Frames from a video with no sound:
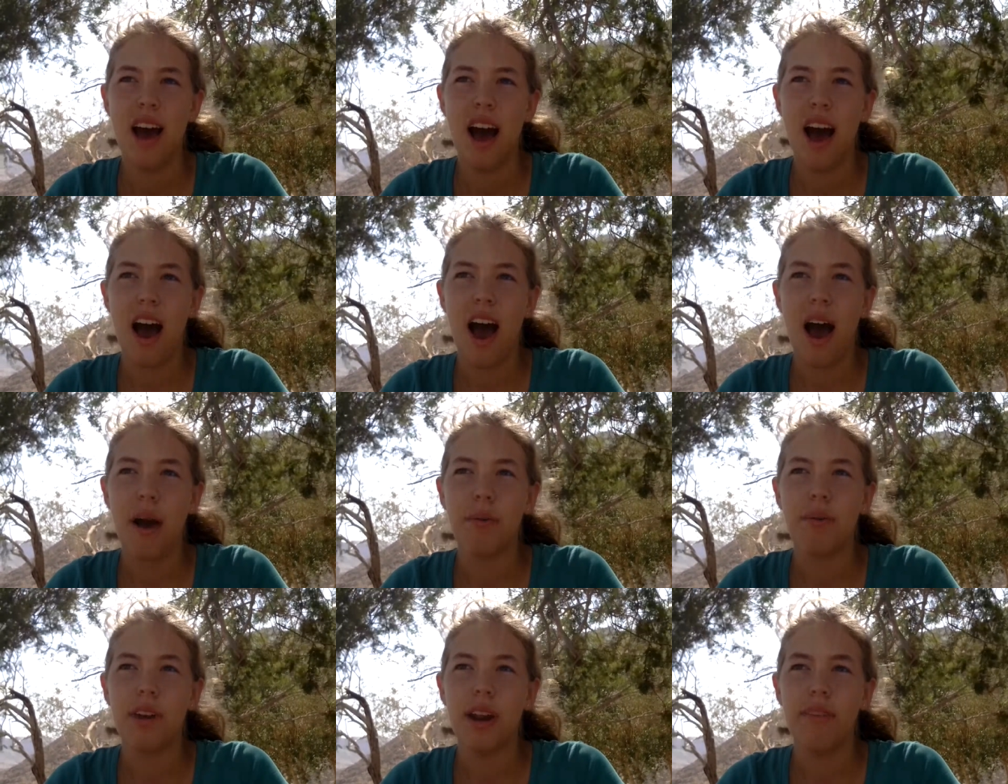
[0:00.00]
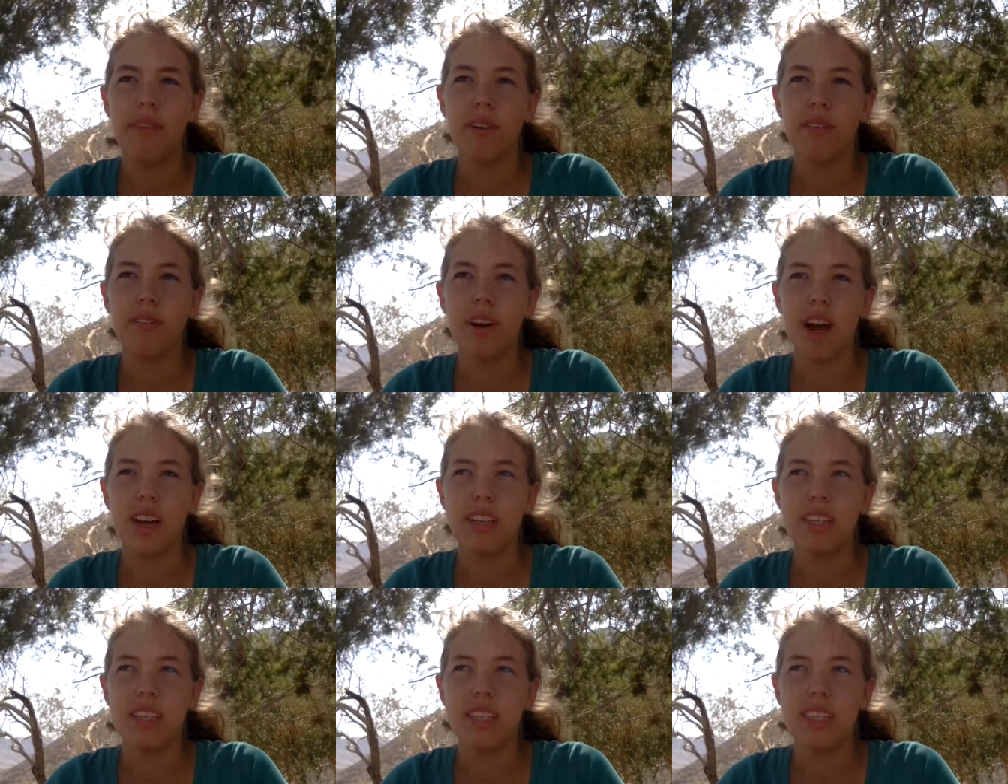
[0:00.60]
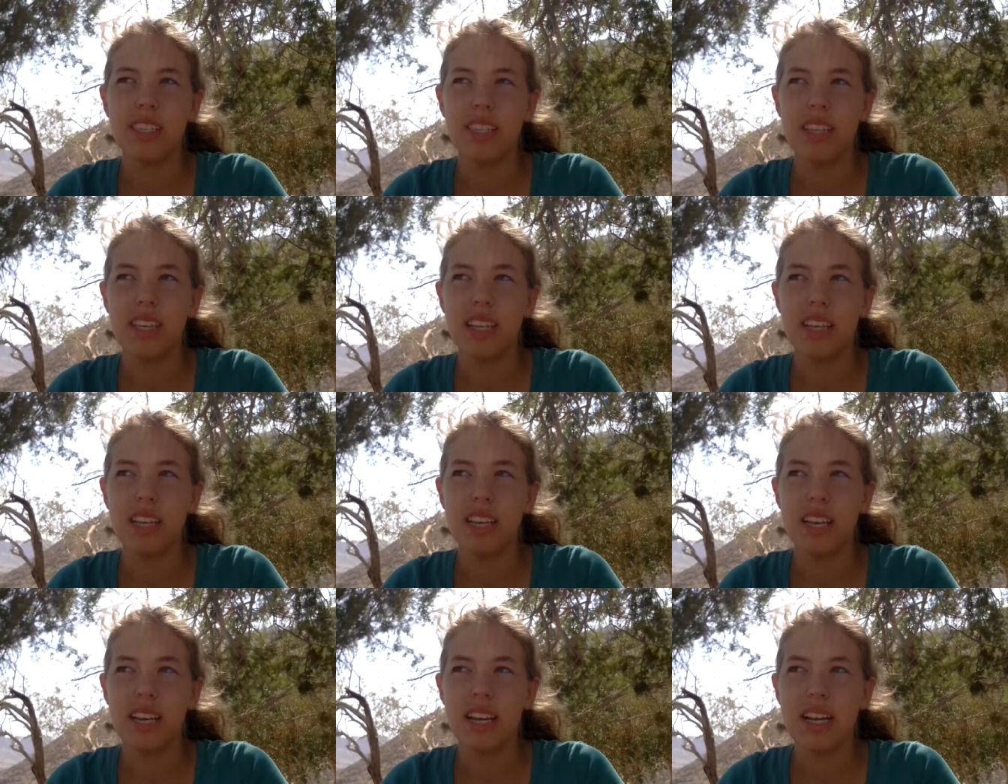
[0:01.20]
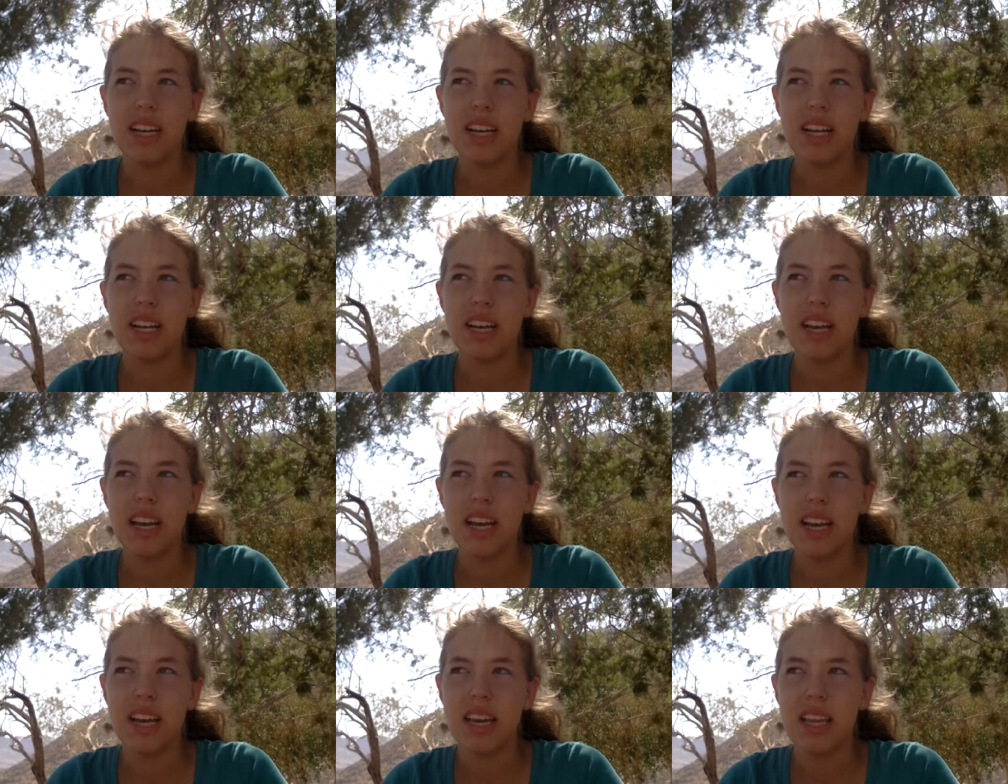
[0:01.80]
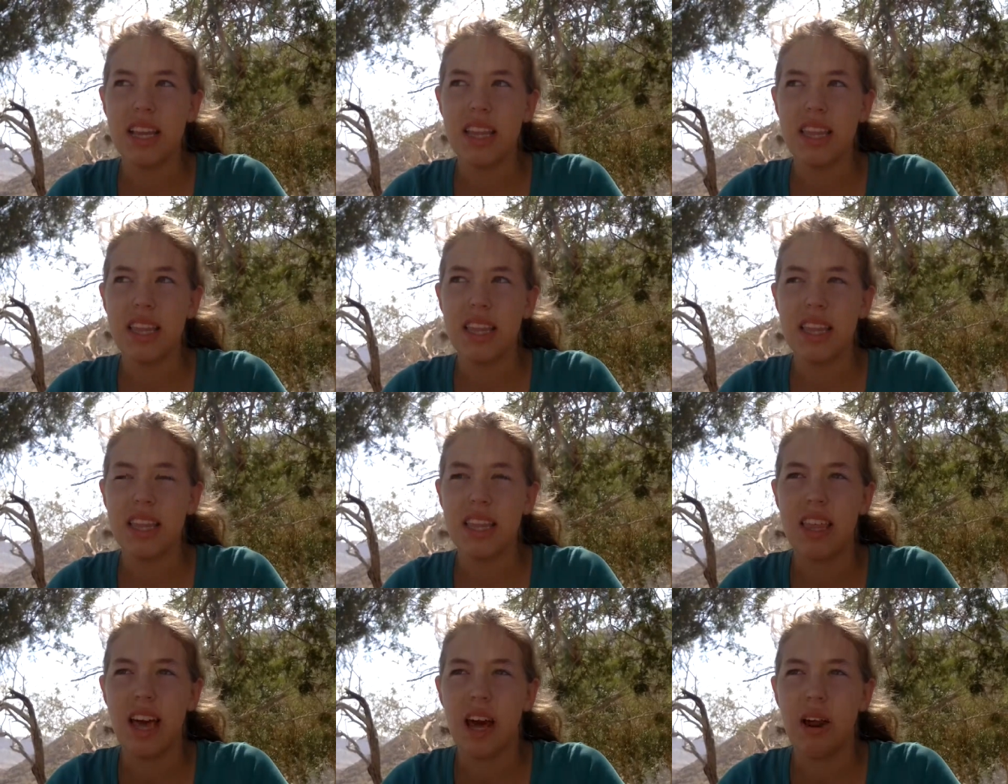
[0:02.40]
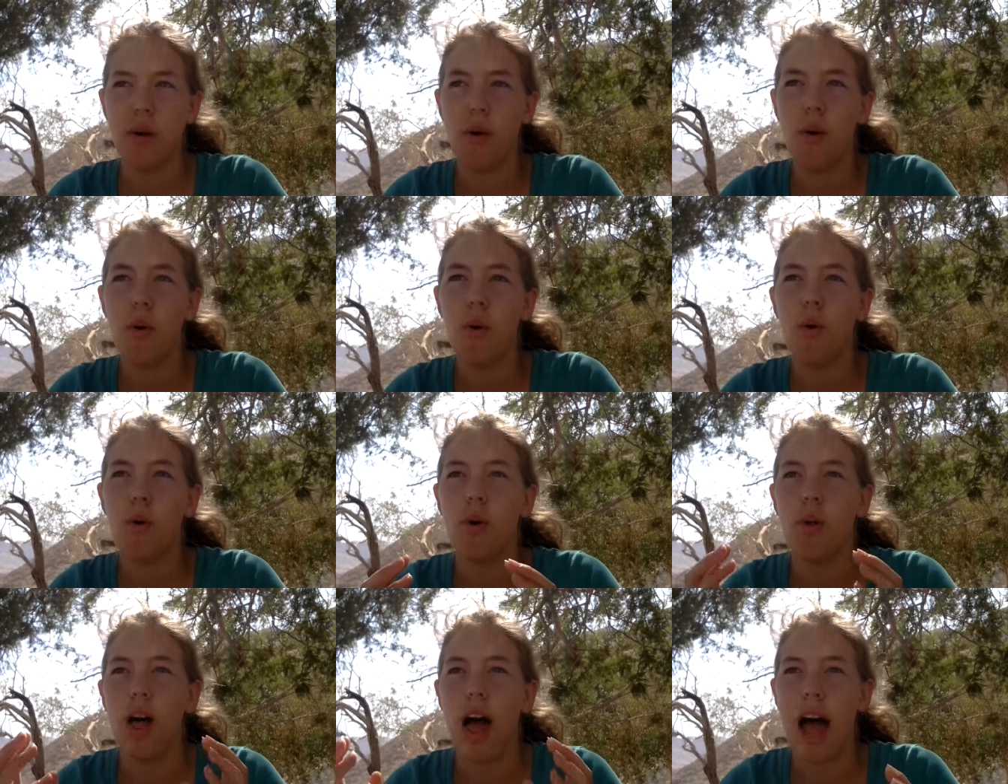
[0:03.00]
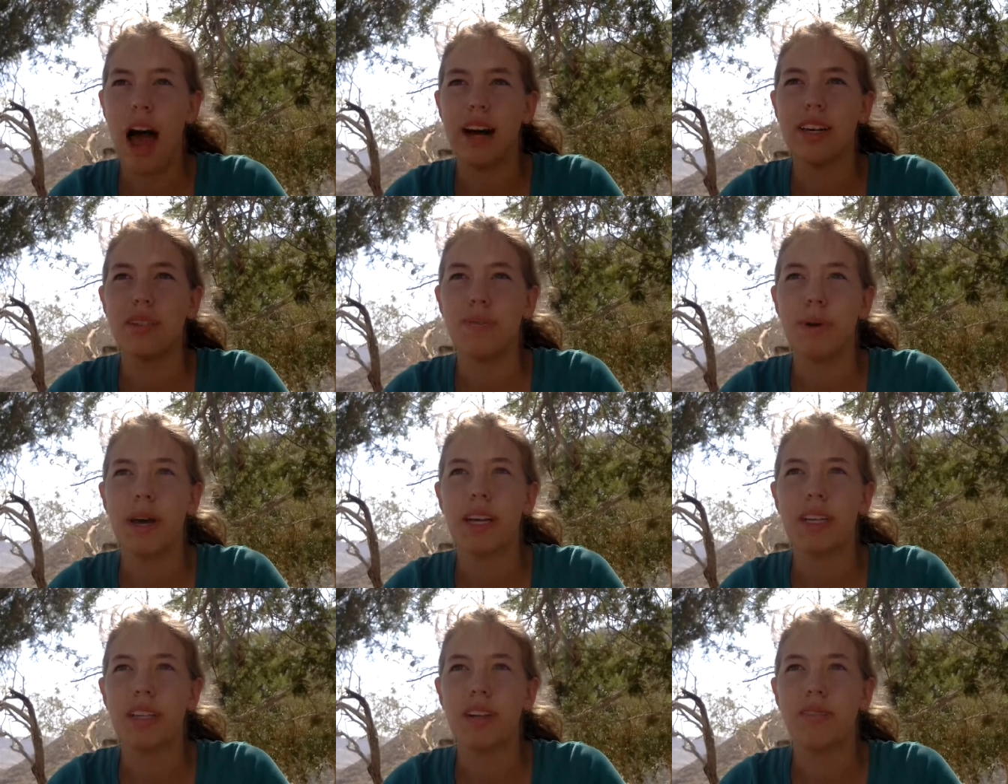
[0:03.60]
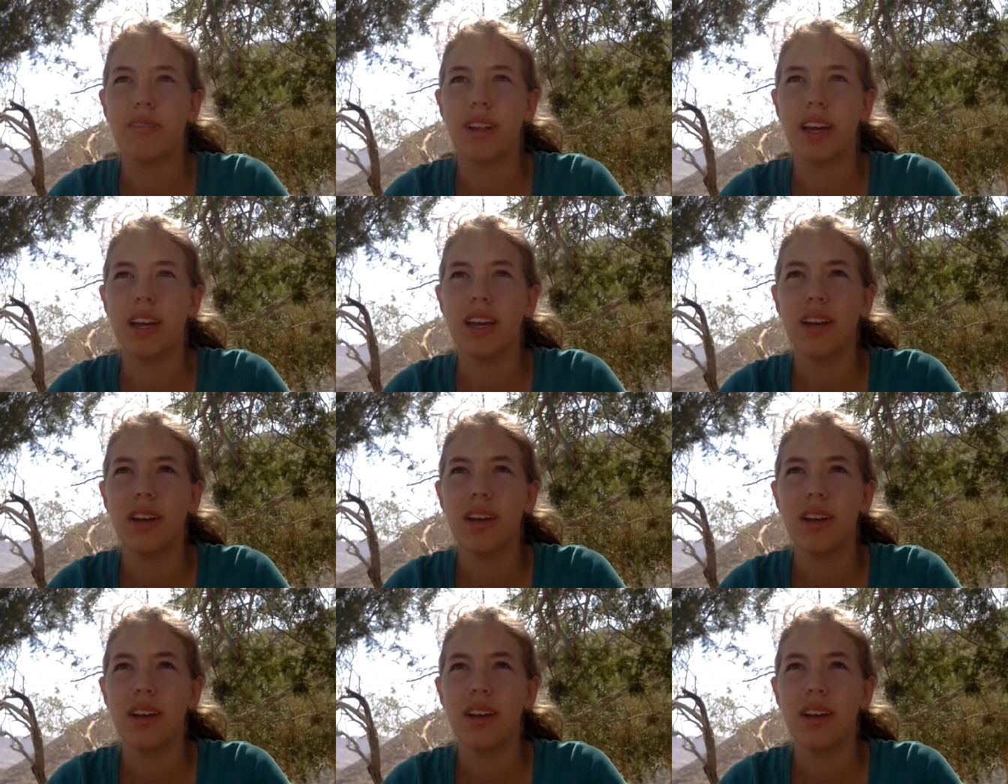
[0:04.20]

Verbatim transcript: I would never have gotten to see that whole aspect of like